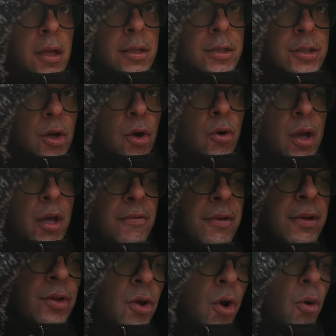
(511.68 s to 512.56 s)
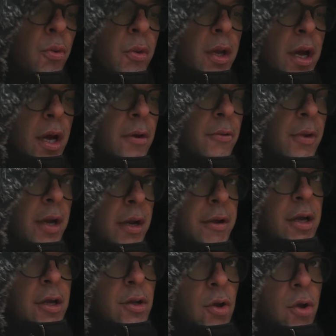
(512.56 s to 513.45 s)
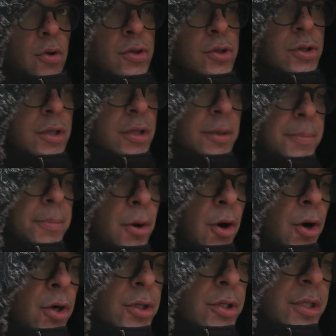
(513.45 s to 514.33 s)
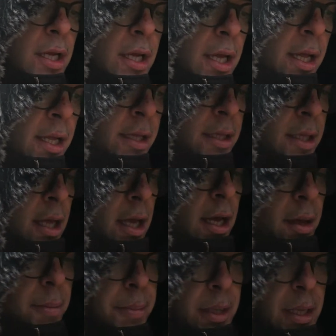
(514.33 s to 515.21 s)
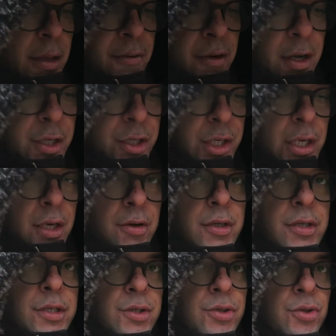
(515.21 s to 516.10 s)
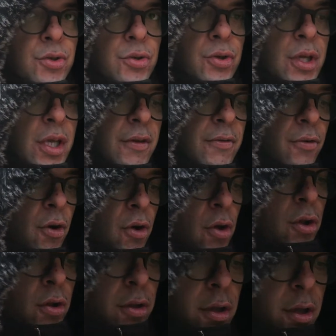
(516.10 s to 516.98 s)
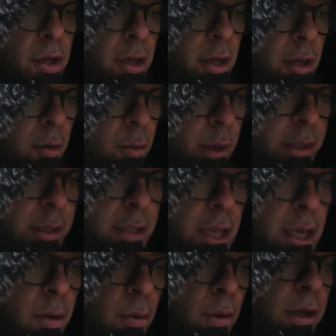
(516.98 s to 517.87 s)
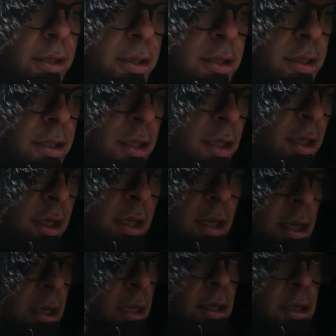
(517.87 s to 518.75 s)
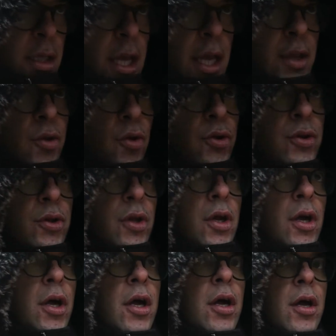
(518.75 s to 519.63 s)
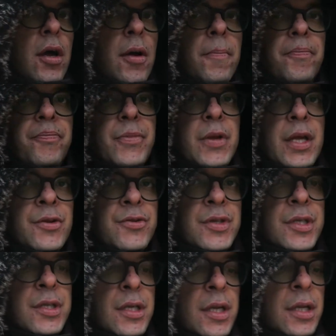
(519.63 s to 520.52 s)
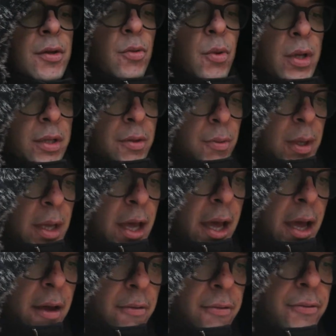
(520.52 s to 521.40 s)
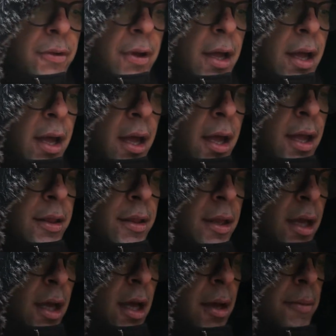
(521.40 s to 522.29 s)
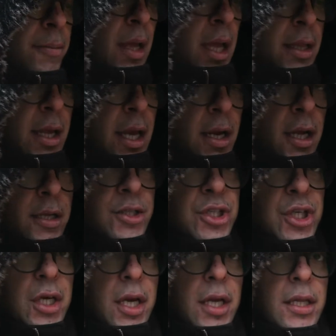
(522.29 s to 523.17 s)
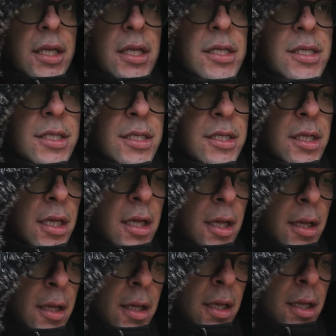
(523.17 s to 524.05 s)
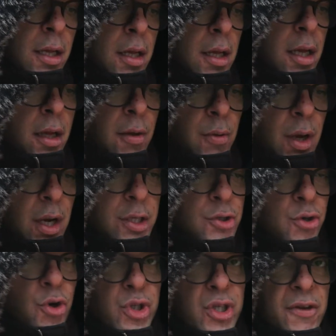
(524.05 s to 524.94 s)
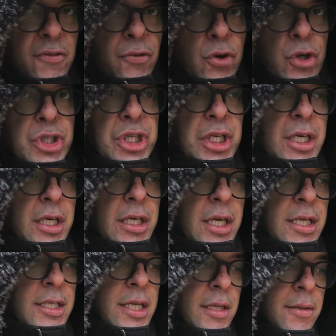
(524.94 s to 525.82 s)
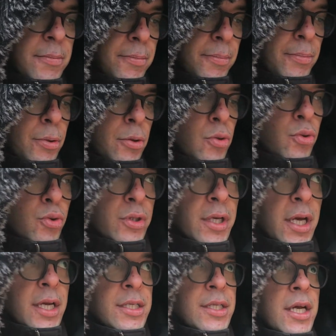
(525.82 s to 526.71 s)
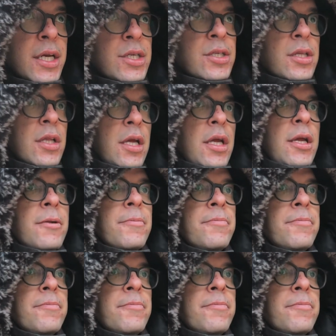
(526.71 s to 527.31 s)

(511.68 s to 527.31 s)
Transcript: So even though we are very close to the birds and being very generous to give all what they want, they don't interested in what we have. And yeah, they're not chickadees. We are searching for chickadees and blue jays actually.